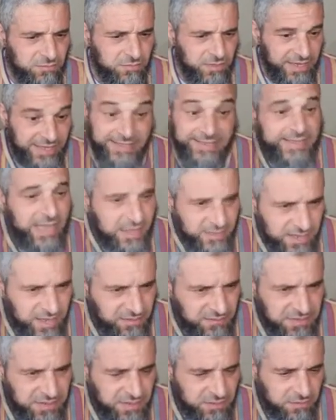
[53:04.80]

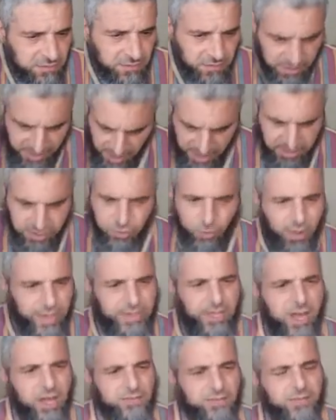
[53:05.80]
Incentives? Yes, why
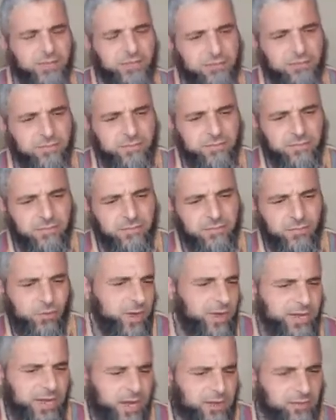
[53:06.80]
not?
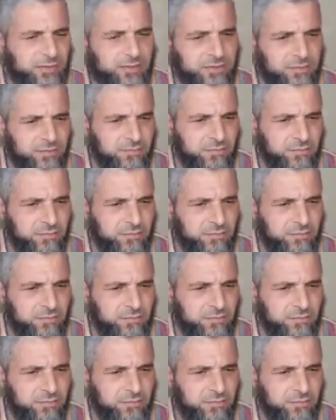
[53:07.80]
Why not?